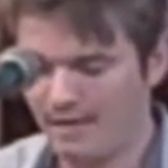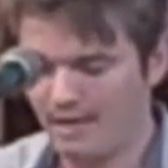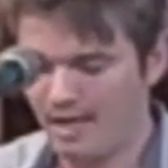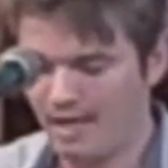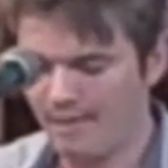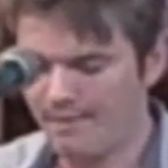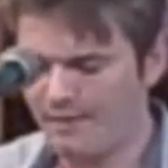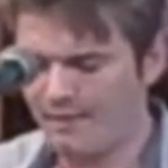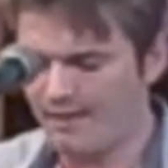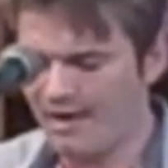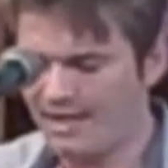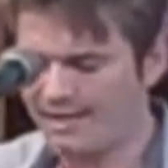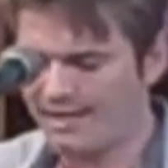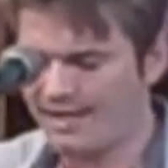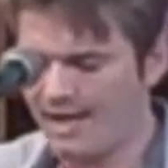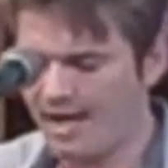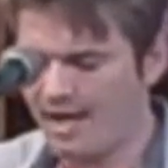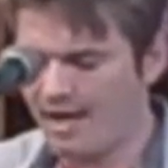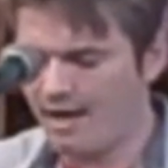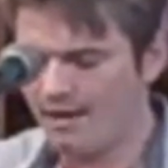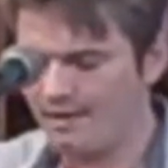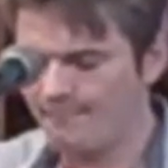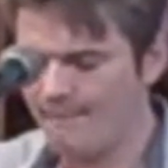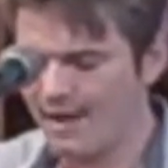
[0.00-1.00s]
"I'll be right
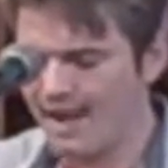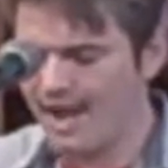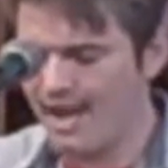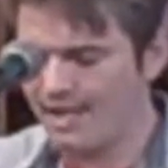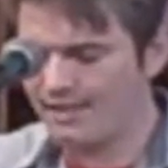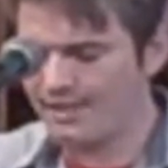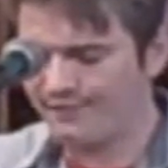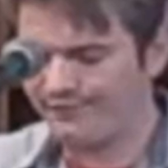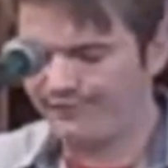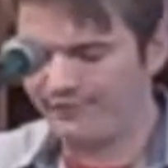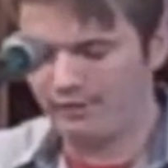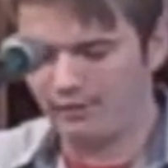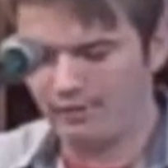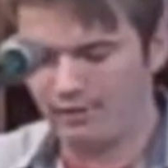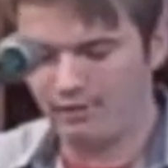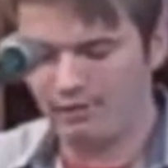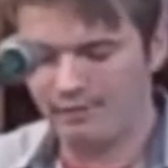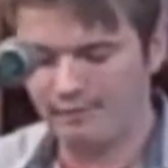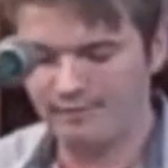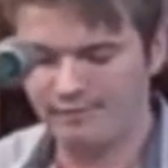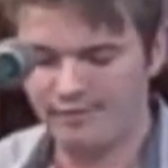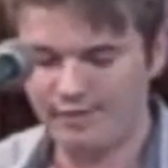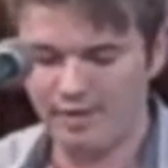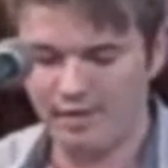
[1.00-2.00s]
there. My hands are
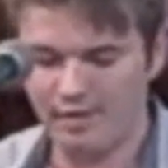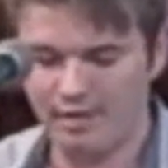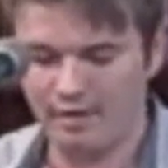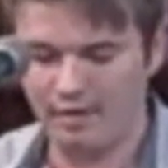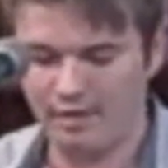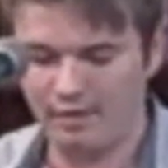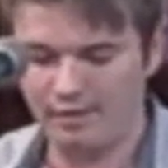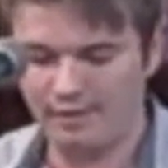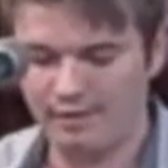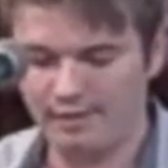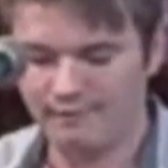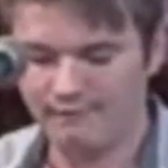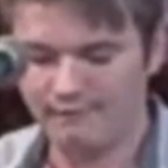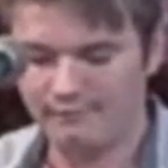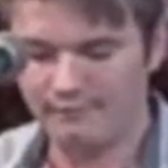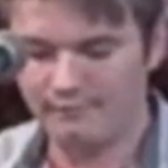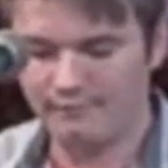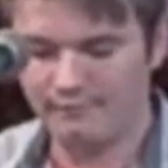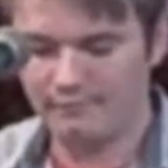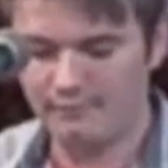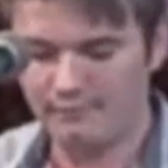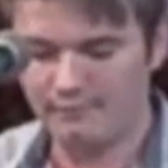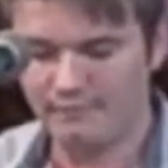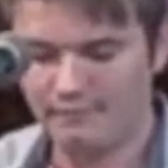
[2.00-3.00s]
full," she called.
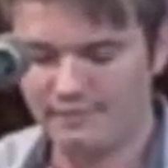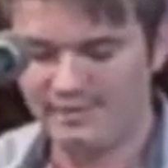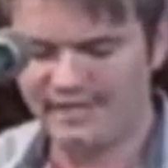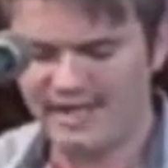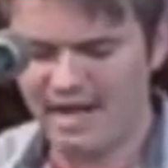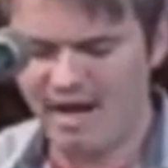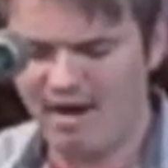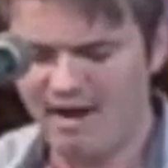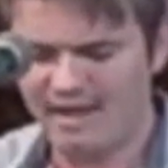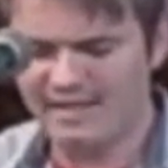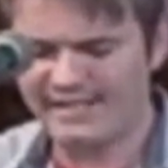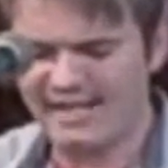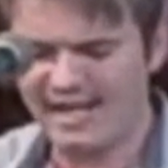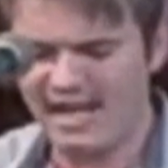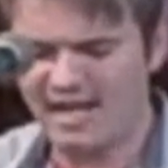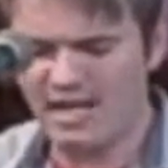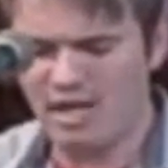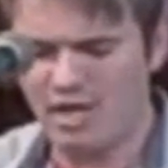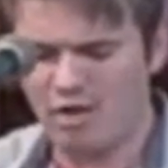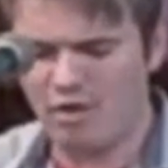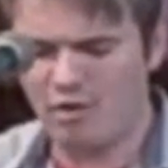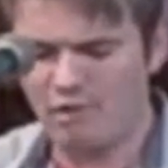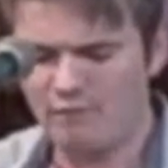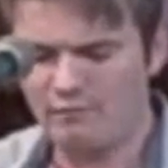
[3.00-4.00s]
"Sarah, is that
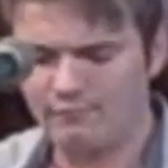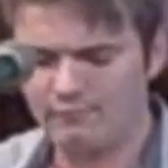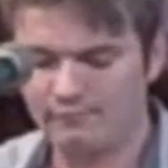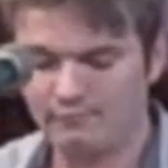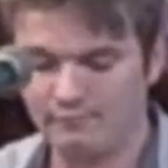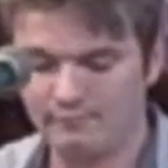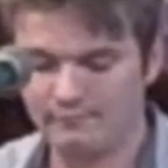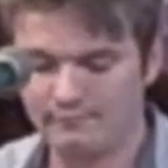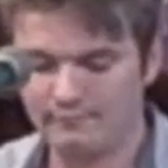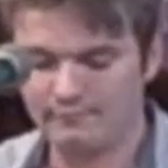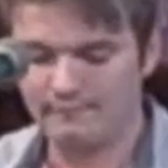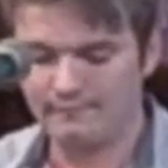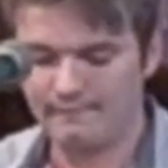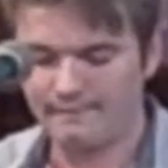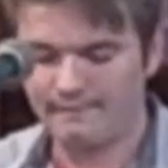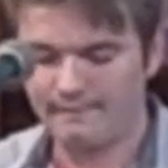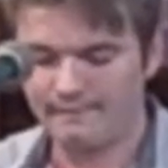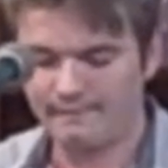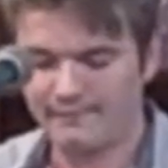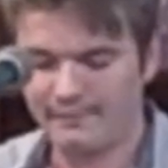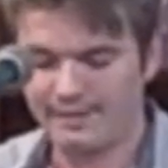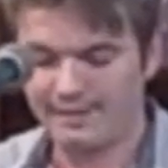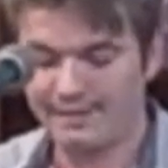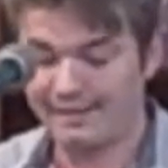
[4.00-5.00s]
you?"
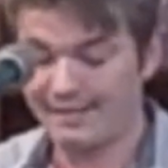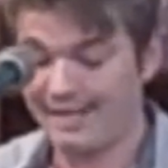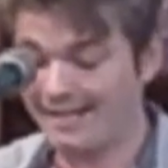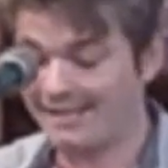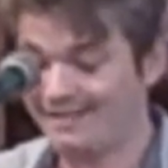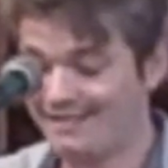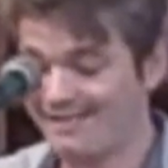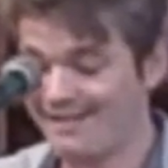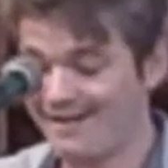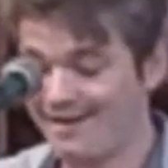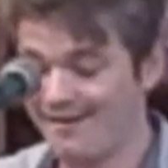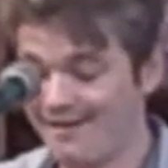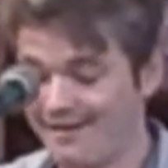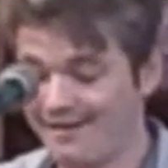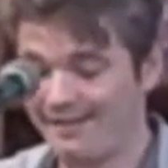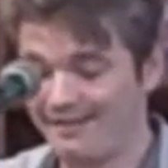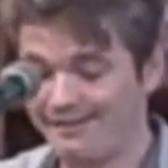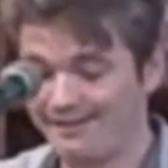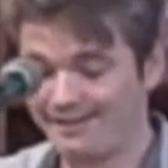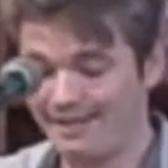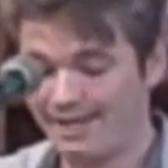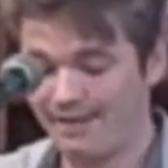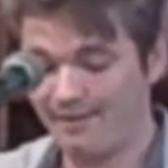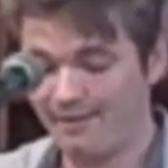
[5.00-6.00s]
"Not
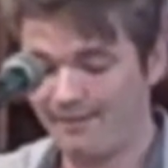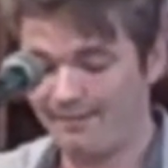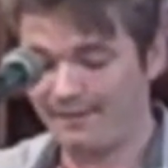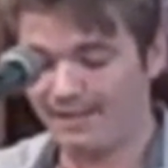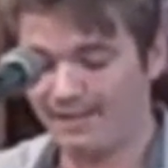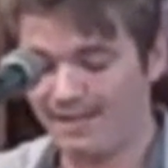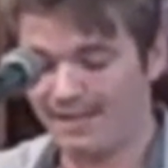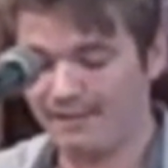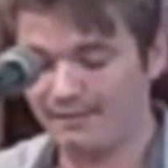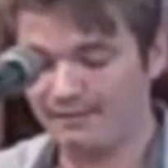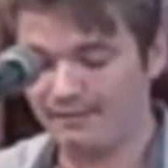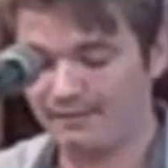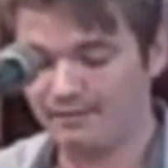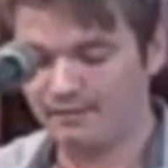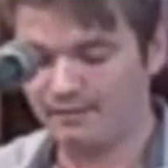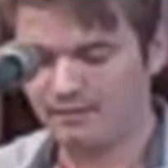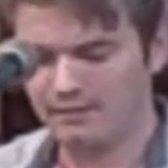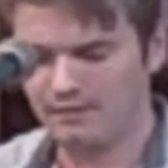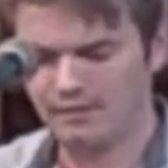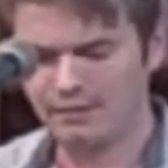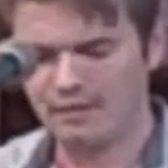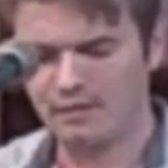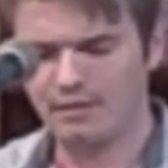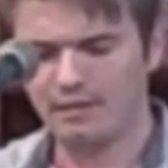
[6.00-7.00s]
Sarah," I replied.
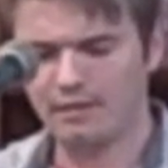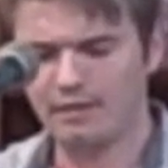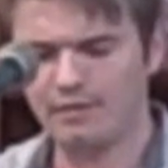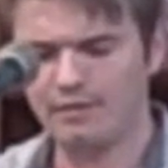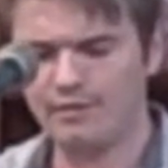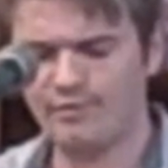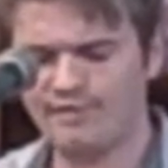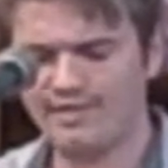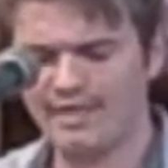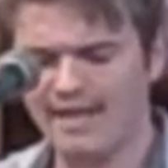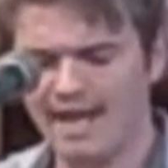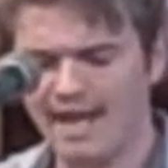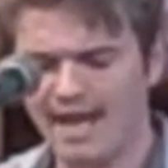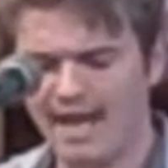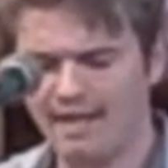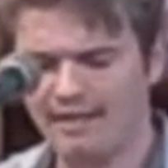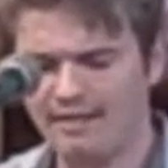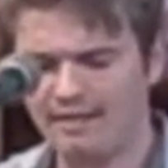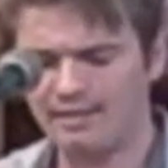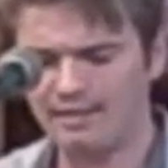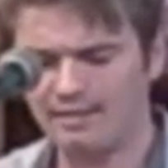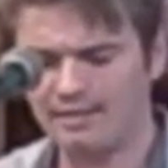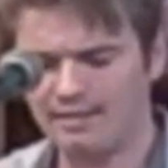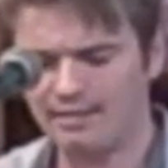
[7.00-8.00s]
"Who's
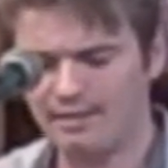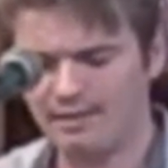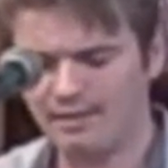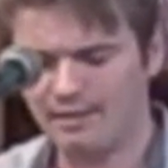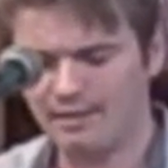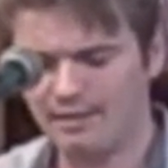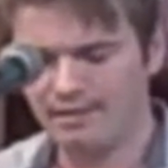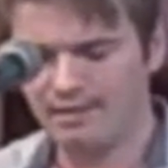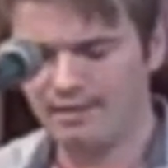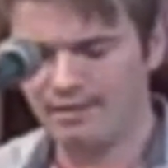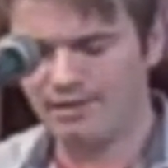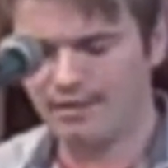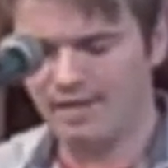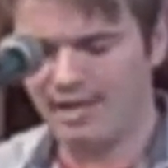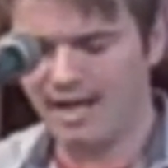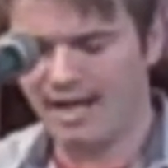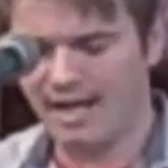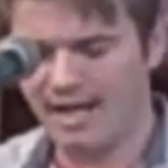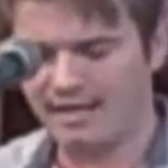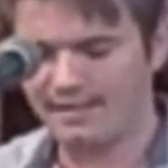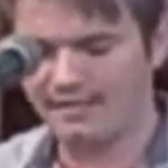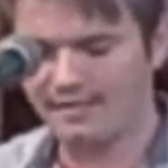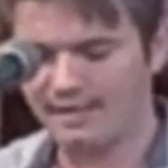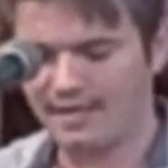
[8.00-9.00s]
that?" she
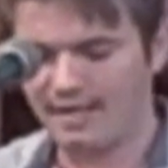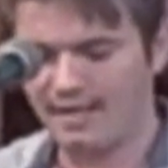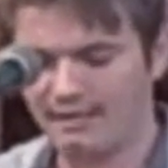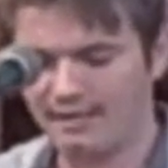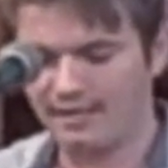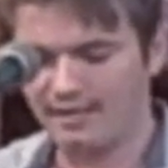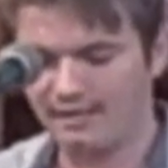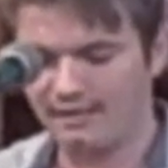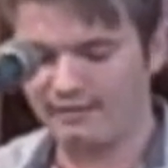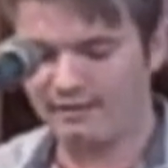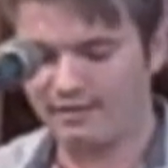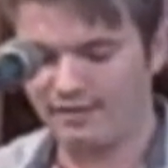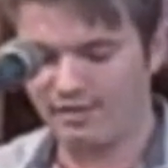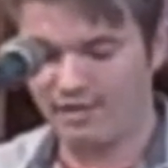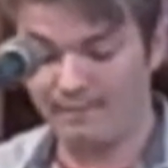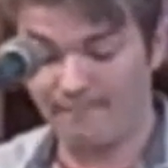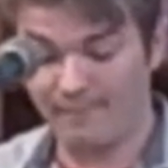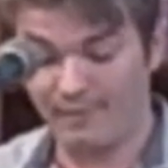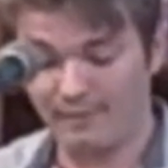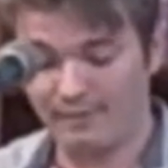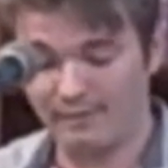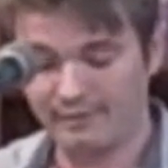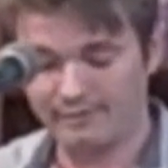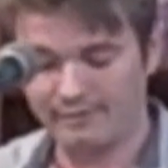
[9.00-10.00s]
asked, sounding
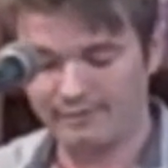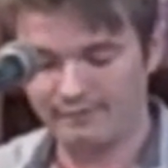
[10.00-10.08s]
chipper.